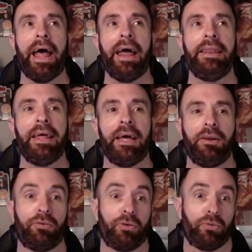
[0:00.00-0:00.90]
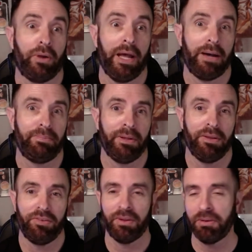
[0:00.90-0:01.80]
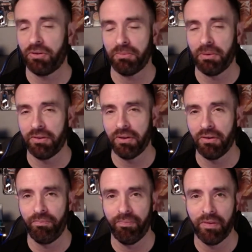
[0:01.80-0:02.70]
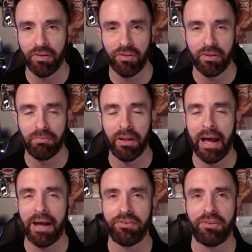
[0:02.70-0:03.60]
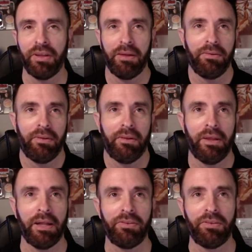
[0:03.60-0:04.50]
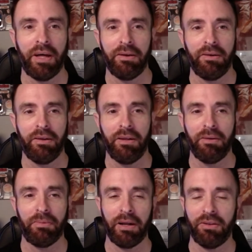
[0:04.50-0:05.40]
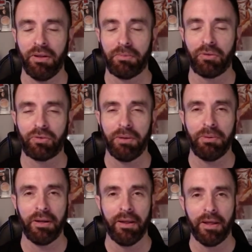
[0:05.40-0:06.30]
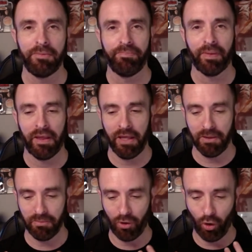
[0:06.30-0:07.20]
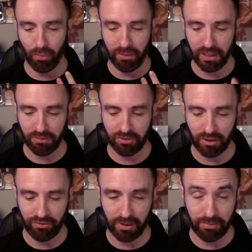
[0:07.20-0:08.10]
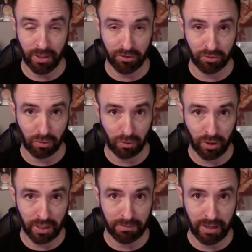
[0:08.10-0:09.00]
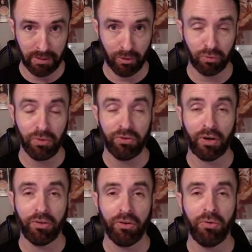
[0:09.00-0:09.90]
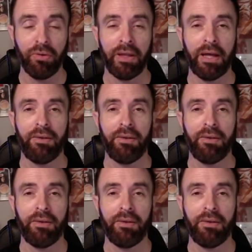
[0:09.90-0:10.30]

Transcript: And then, of course, what happens? I'm not talking about the blast. That's not my number 3, but him opening himself up and us learning about him, which we start to do in